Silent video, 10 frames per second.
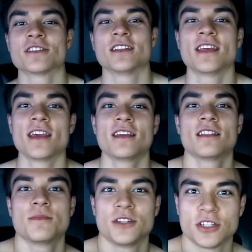today,
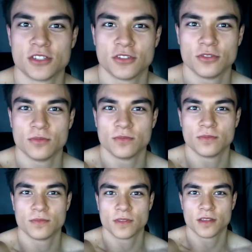let me just zoom
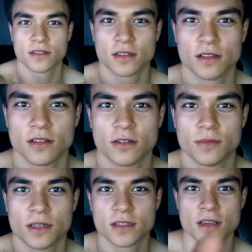this a little
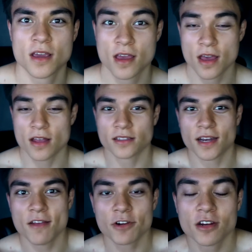bit.
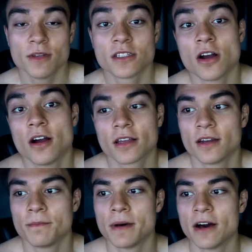Today we're going to be
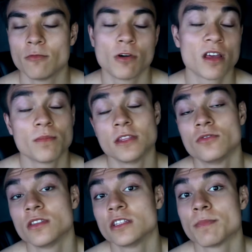talking about what I've been
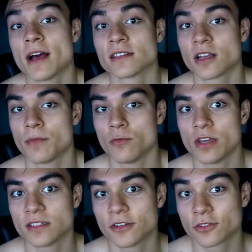doing these past couple
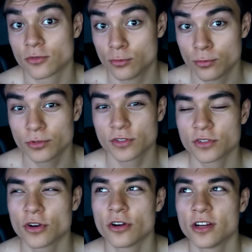weeks. Now school
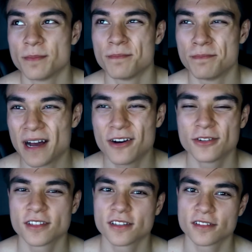started
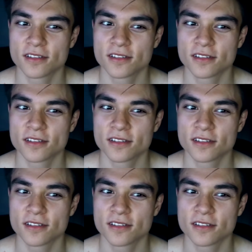about,